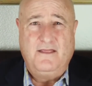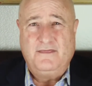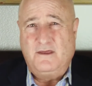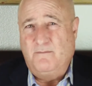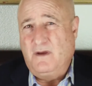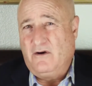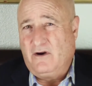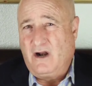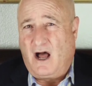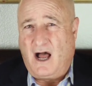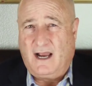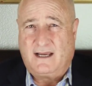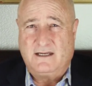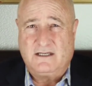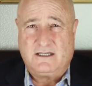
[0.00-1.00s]
The Merritt
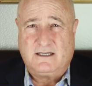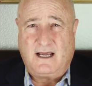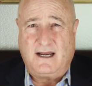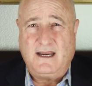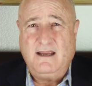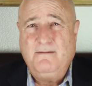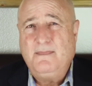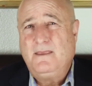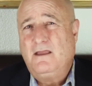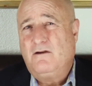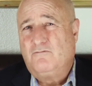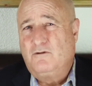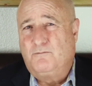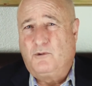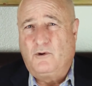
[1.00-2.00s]
Hawkins study
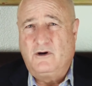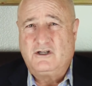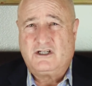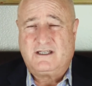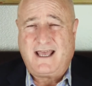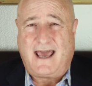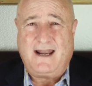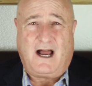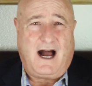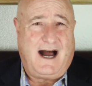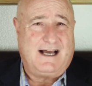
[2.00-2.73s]
reports that